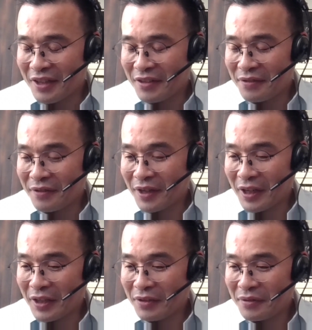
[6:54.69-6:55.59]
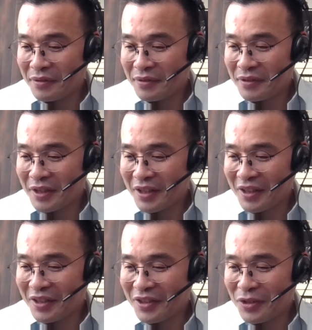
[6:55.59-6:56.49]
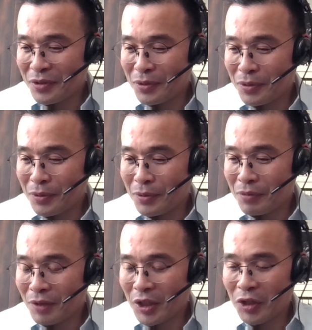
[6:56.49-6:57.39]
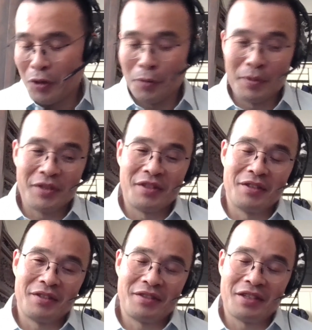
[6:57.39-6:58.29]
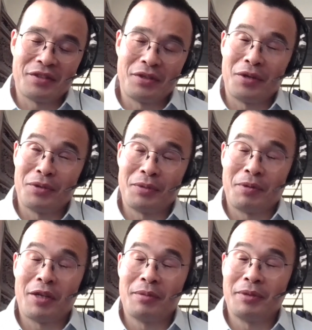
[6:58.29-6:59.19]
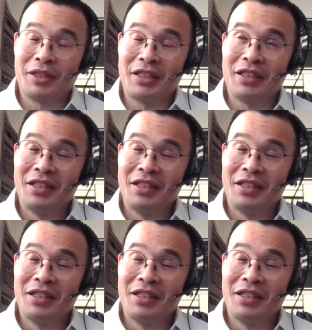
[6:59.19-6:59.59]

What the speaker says: to five to running your own business, as you know, is probably